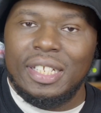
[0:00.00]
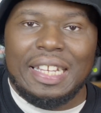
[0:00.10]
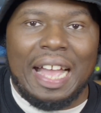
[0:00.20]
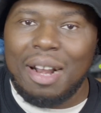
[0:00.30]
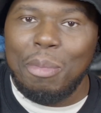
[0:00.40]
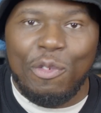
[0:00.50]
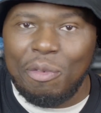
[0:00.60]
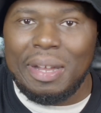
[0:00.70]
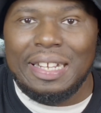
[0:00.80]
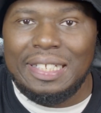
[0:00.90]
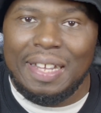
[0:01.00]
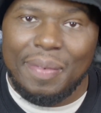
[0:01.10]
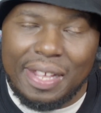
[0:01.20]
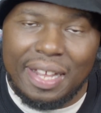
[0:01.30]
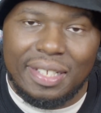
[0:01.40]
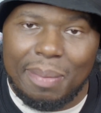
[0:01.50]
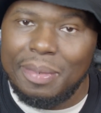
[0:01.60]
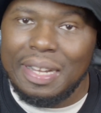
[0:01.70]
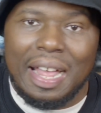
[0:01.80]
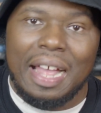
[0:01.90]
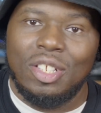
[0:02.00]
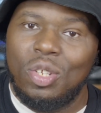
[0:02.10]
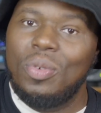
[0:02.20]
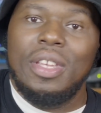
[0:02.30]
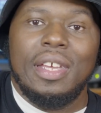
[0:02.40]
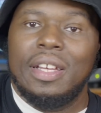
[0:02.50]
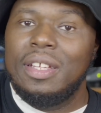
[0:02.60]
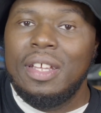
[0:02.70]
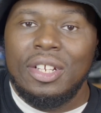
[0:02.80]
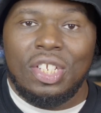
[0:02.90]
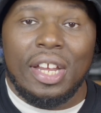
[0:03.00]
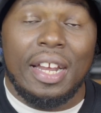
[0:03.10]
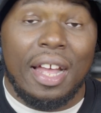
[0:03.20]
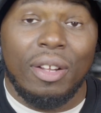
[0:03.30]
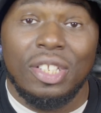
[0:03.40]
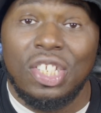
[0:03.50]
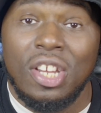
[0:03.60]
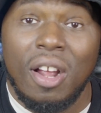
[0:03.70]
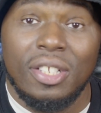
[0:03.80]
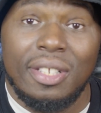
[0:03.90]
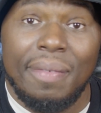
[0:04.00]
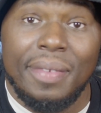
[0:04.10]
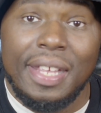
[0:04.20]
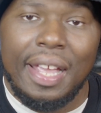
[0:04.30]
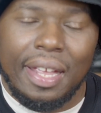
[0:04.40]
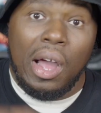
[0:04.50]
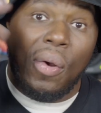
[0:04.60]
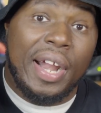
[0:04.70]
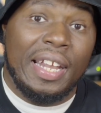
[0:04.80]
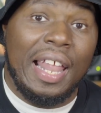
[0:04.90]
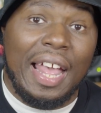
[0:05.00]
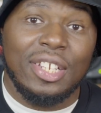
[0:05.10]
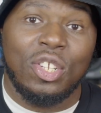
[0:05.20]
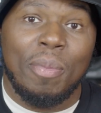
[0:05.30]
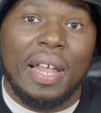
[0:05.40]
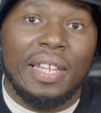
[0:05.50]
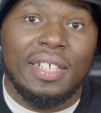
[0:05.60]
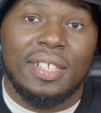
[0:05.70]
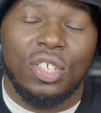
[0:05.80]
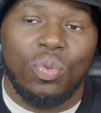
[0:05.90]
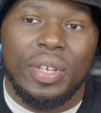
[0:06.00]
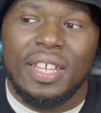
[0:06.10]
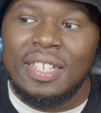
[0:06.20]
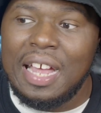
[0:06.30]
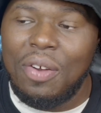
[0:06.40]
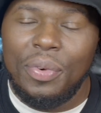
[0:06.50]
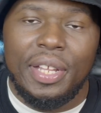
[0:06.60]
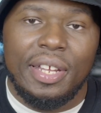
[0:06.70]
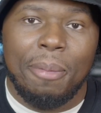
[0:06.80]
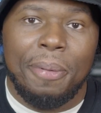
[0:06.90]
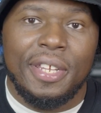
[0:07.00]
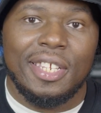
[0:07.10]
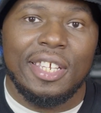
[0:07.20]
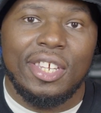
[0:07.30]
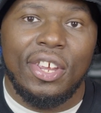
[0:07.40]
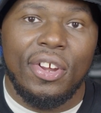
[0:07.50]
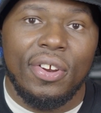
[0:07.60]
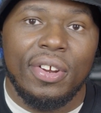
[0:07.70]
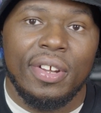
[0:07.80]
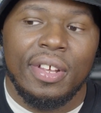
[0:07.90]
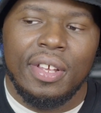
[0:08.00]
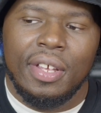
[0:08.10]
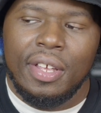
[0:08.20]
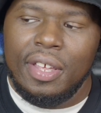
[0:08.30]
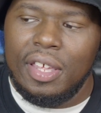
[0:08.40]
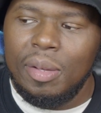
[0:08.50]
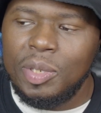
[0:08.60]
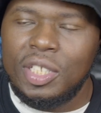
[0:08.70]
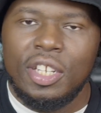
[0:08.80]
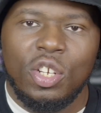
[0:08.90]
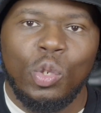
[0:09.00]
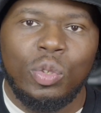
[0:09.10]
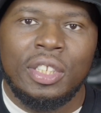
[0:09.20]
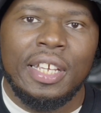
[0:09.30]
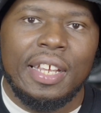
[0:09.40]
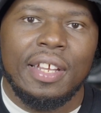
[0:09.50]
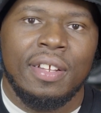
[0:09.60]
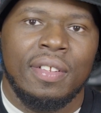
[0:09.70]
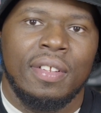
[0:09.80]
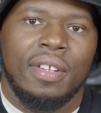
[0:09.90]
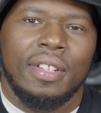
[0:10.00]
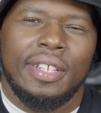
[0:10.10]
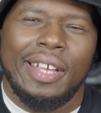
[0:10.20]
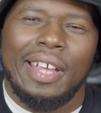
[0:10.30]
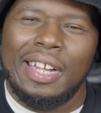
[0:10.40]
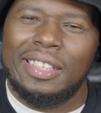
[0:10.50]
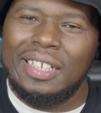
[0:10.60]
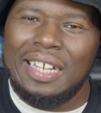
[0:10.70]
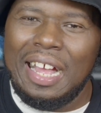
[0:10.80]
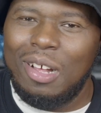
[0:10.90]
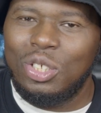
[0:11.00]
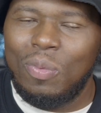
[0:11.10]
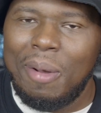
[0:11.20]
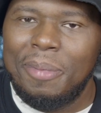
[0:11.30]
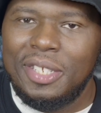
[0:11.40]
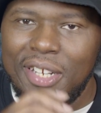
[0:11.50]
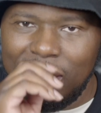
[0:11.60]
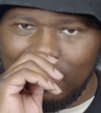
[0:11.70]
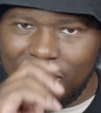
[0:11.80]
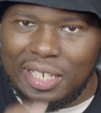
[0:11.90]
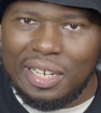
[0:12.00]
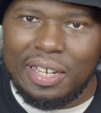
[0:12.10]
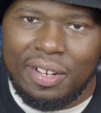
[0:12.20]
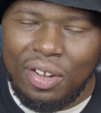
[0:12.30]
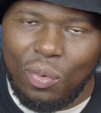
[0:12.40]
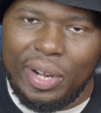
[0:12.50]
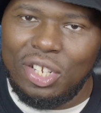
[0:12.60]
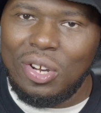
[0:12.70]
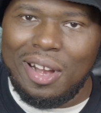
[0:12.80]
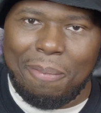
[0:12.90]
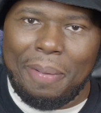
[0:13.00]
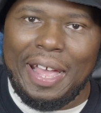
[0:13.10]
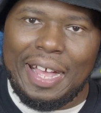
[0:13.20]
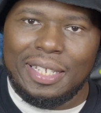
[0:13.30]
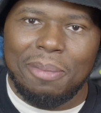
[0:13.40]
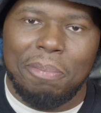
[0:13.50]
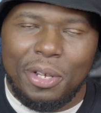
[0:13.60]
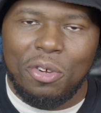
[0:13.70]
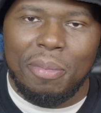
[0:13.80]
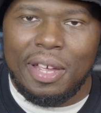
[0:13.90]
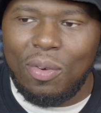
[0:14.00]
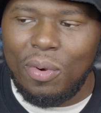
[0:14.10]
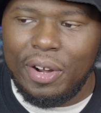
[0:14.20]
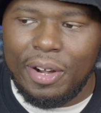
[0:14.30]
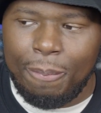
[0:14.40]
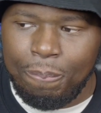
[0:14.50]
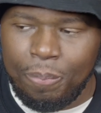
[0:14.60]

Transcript: it's gotta be from like 78, 79. So yeah, check it out, the CR78. All right, last on my list this week. It's not really a piece of gear. It was the new thing that I think the House of Representatives did where they trying to pass a bill, man, where